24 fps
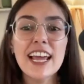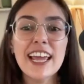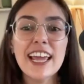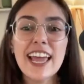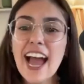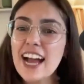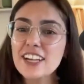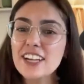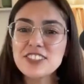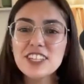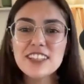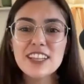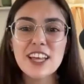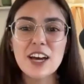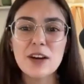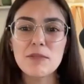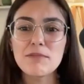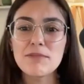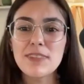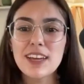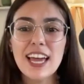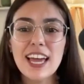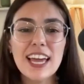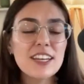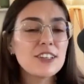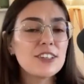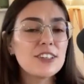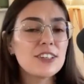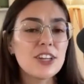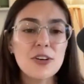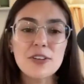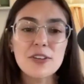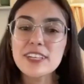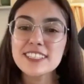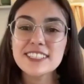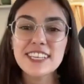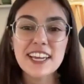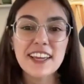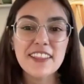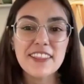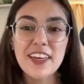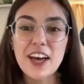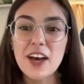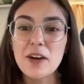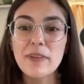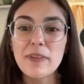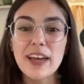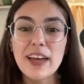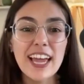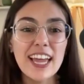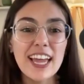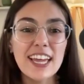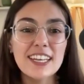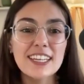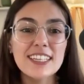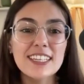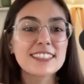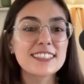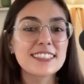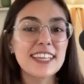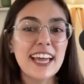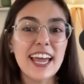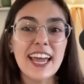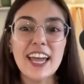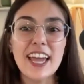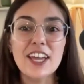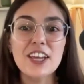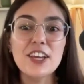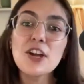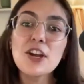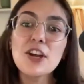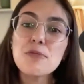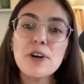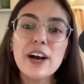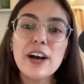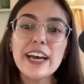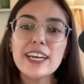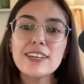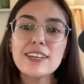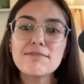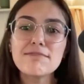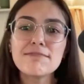catching them and noticing them and saying, you know what?